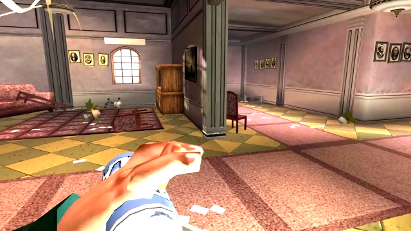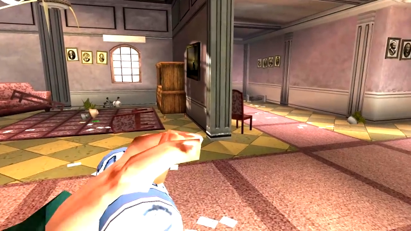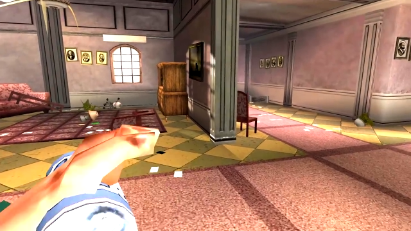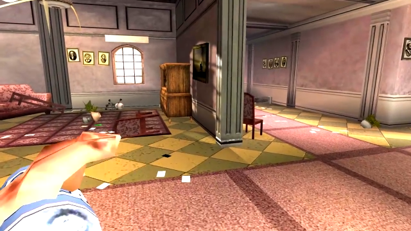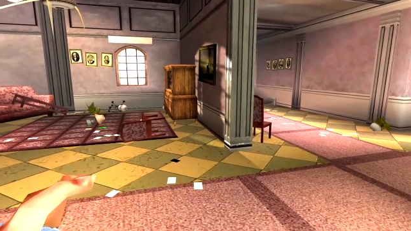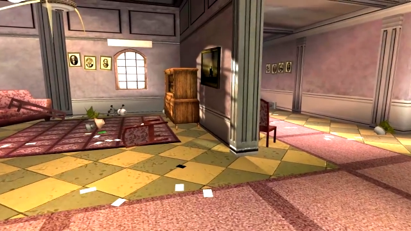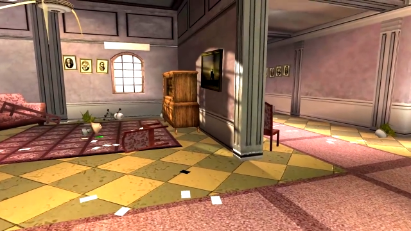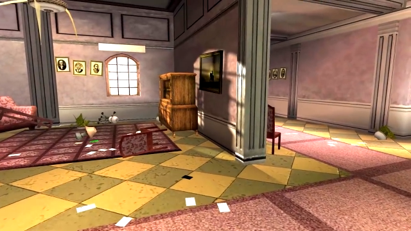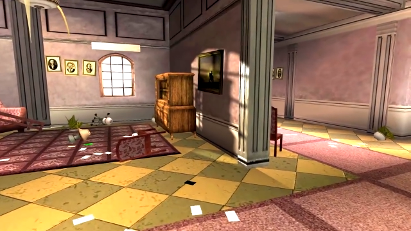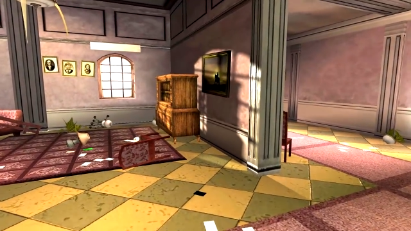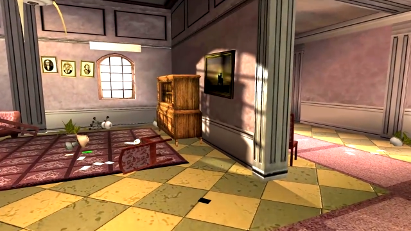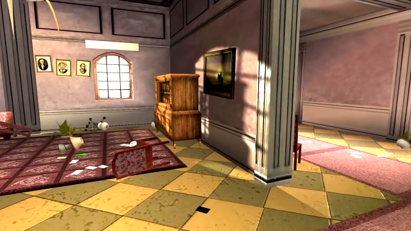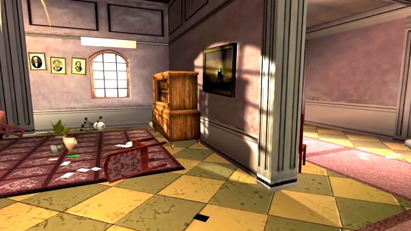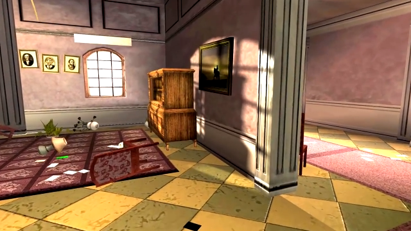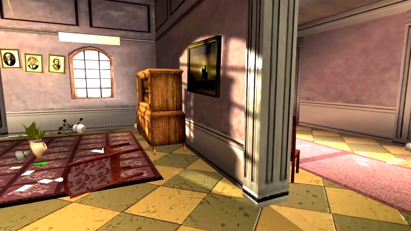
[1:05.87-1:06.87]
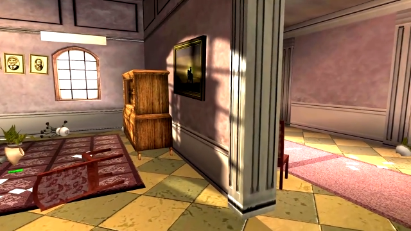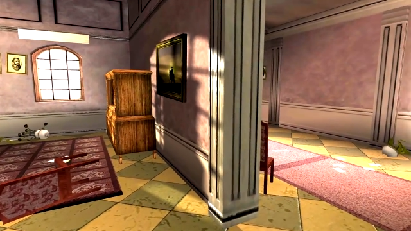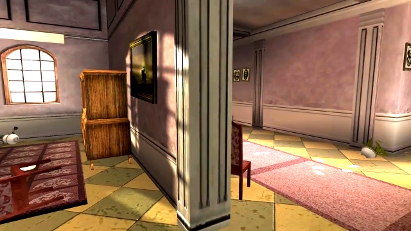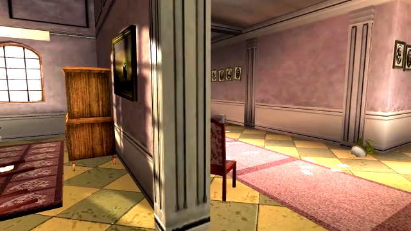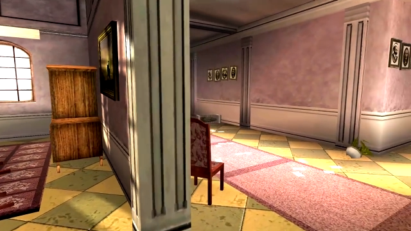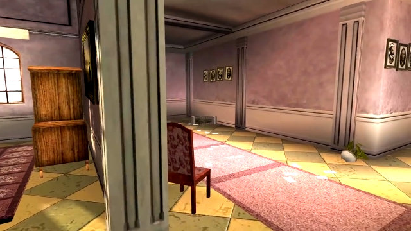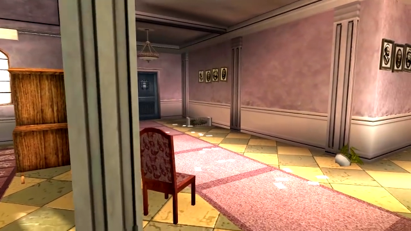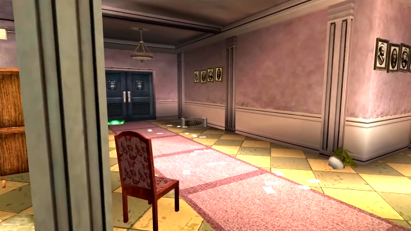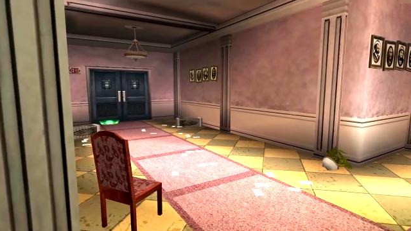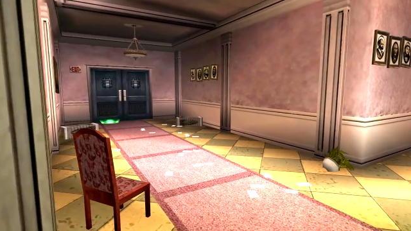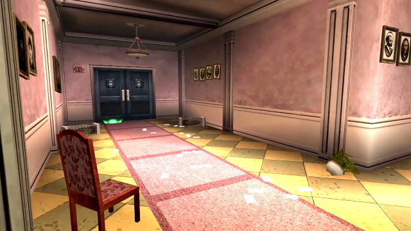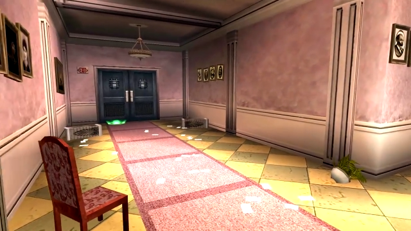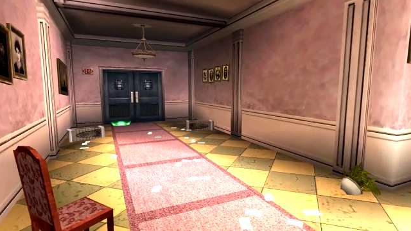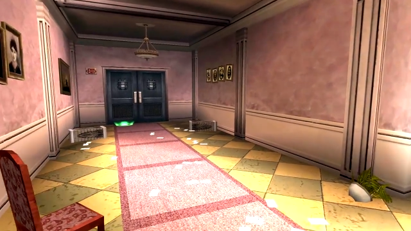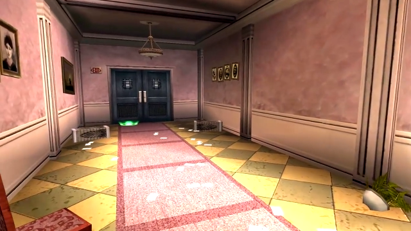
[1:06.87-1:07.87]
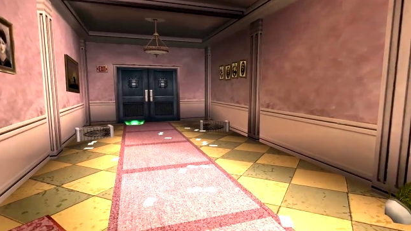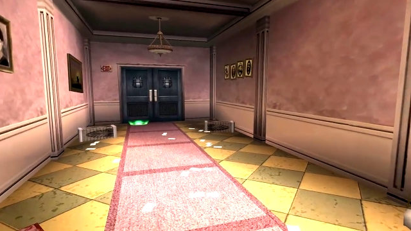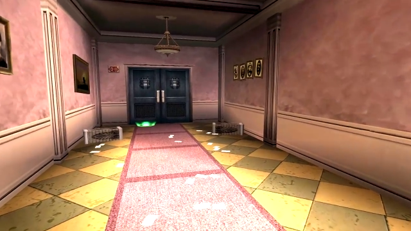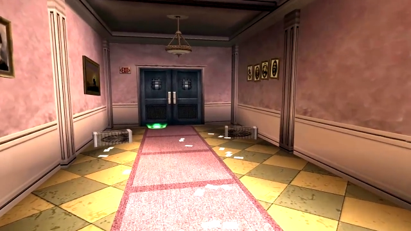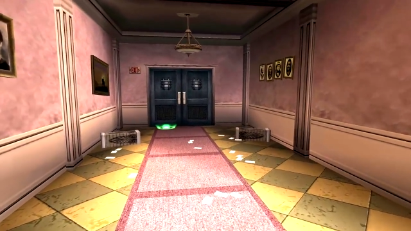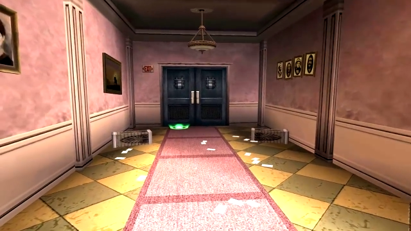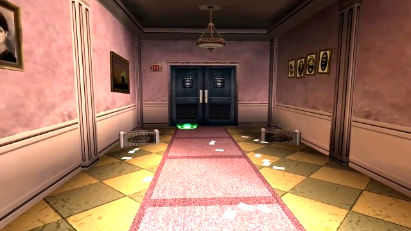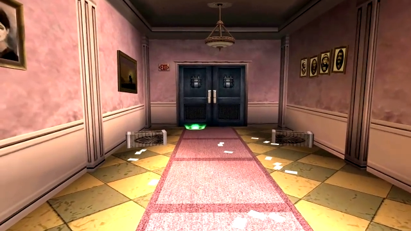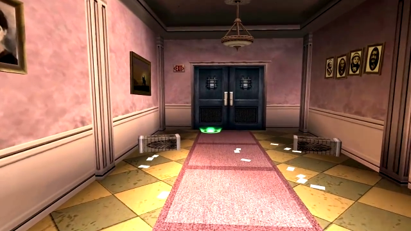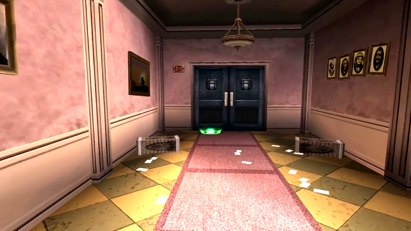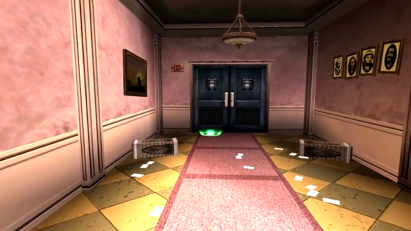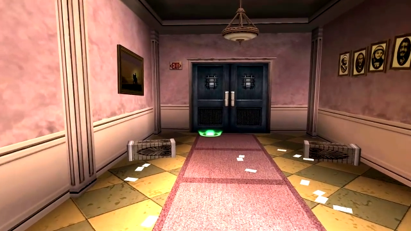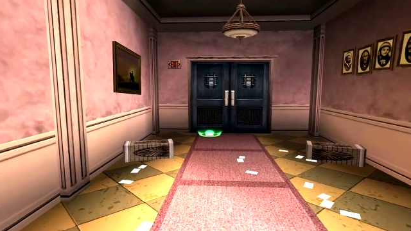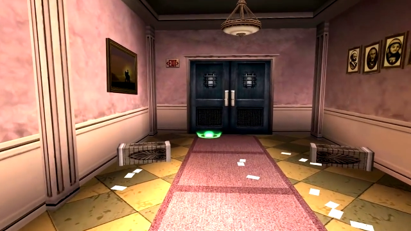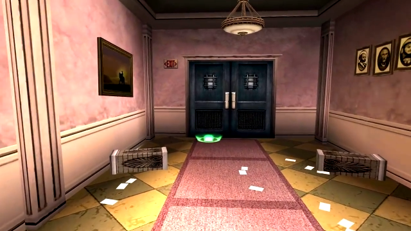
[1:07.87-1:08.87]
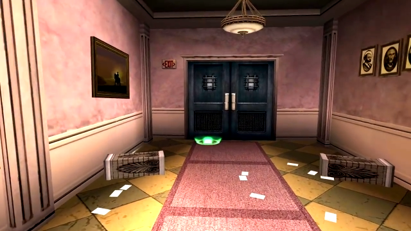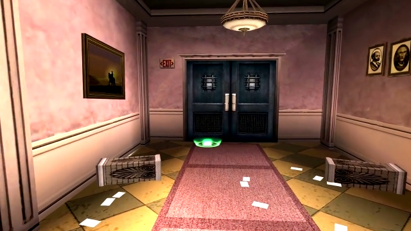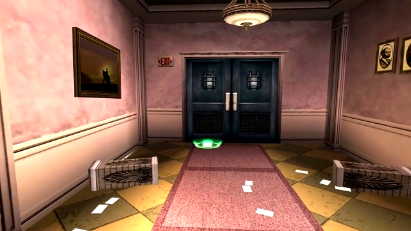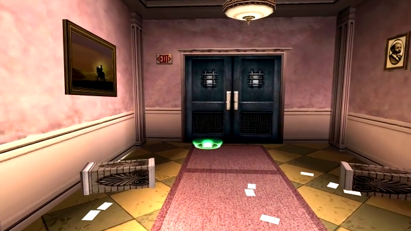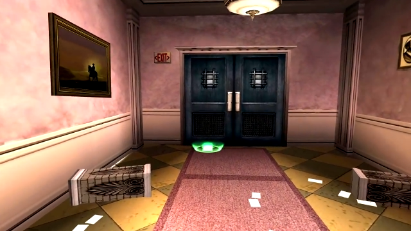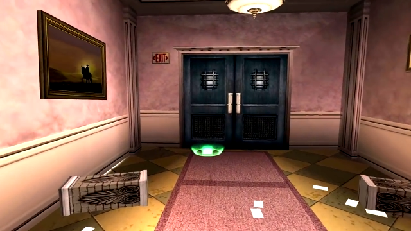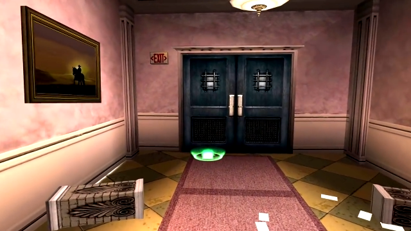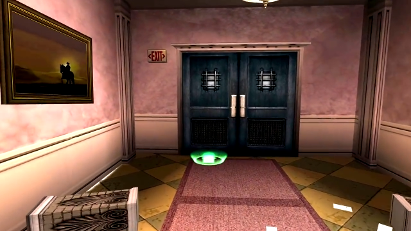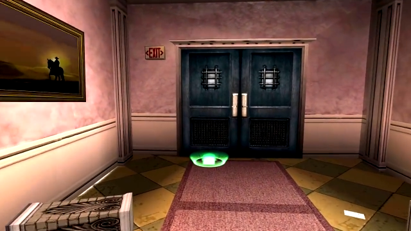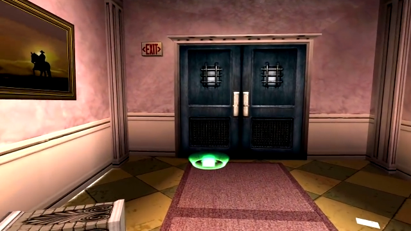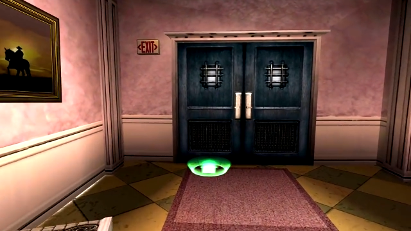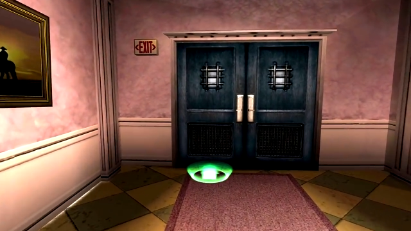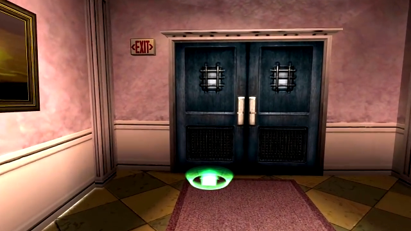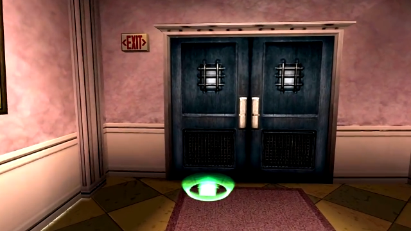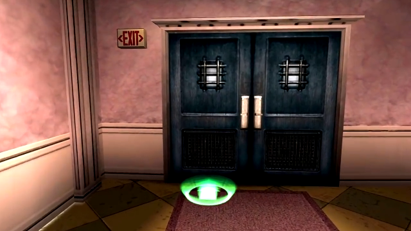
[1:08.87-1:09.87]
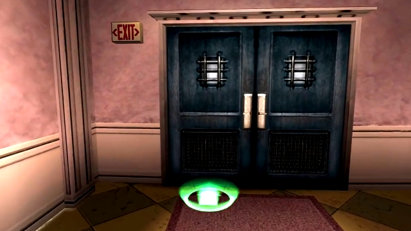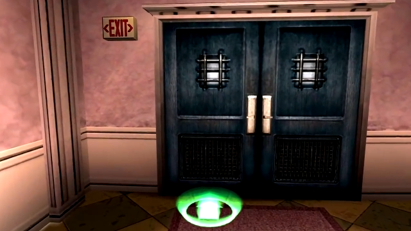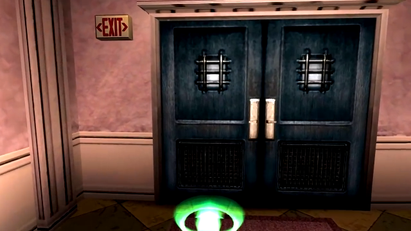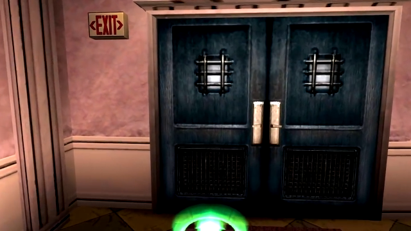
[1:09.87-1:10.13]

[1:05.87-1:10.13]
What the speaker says: [unreadable: no face in view]